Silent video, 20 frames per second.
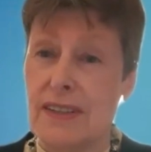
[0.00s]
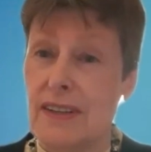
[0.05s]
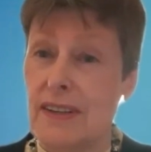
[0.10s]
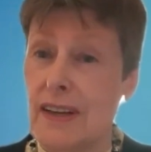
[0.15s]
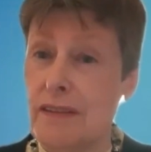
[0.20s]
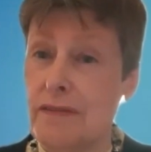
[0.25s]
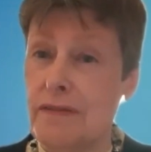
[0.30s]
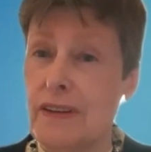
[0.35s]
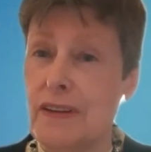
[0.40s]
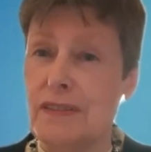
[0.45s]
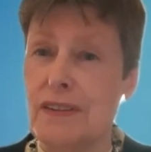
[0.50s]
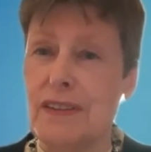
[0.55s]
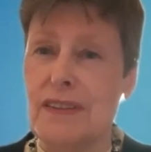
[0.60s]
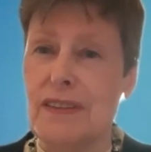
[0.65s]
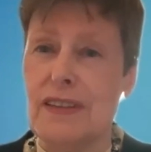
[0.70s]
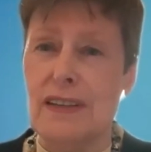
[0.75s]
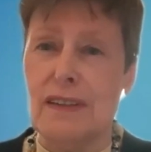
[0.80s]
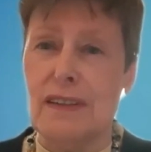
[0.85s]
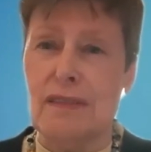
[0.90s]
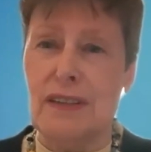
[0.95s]
And I found it
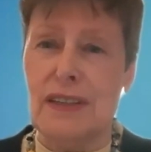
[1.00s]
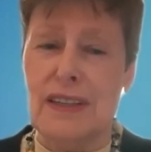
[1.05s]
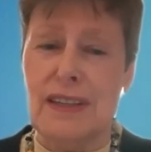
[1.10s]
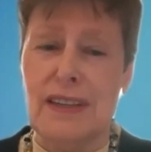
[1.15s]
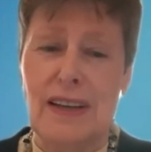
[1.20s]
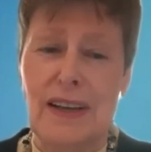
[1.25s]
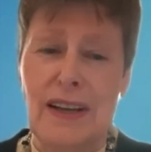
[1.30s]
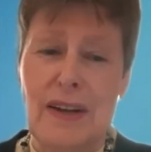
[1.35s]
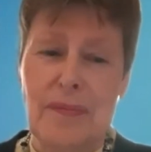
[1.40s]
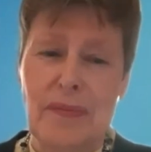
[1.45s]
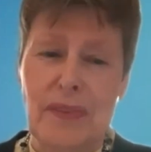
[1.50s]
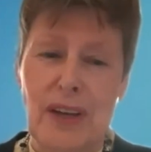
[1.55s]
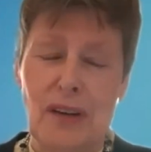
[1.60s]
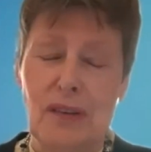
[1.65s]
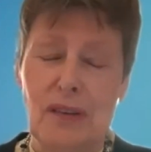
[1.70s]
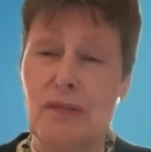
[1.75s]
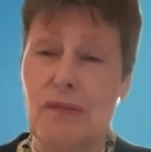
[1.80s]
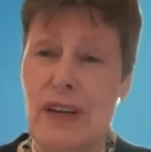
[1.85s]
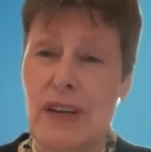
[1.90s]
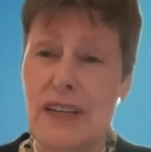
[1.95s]
then already
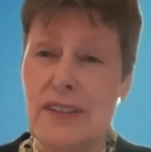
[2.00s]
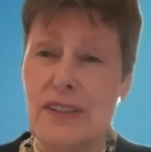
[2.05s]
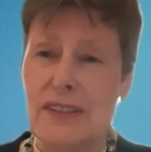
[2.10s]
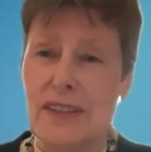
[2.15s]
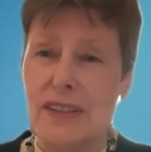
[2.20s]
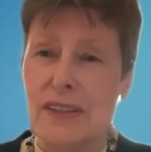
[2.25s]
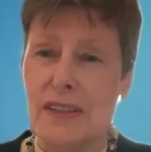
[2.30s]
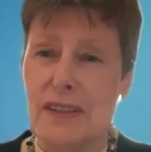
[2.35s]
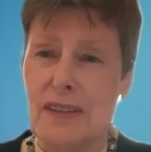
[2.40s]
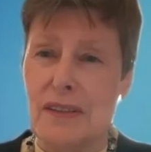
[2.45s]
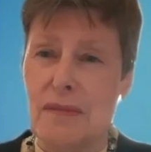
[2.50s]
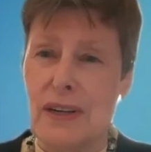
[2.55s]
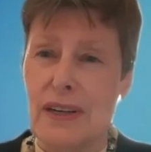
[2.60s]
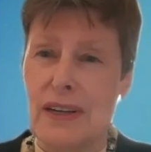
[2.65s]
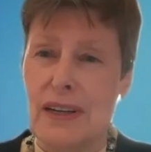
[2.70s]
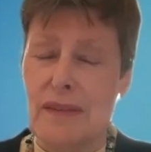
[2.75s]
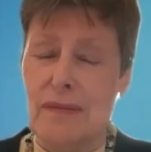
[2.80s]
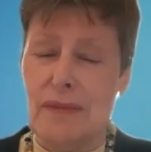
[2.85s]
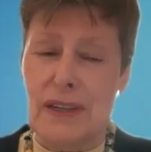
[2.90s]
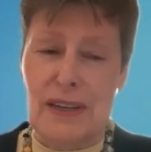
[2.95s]
outrageous
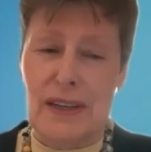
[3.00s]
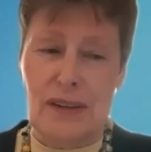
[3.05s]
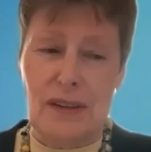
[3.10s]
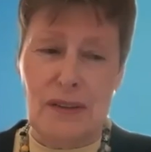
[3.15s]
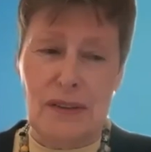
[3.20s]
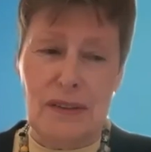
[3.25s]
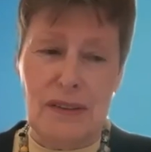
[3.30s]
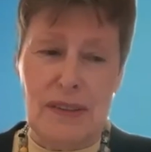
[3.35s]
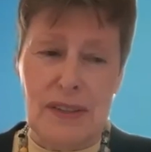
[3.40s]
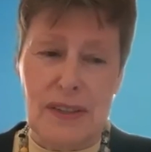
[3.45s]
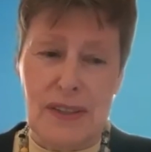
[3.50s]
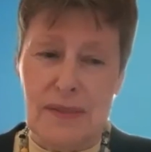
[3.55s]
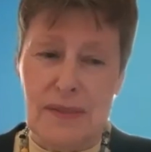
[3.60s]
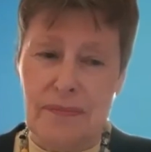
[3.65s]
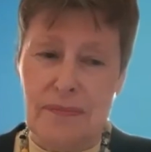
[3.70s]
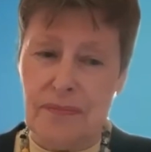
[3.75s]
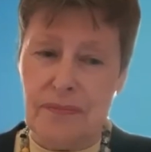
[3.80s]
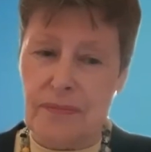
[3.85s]
when I heard this.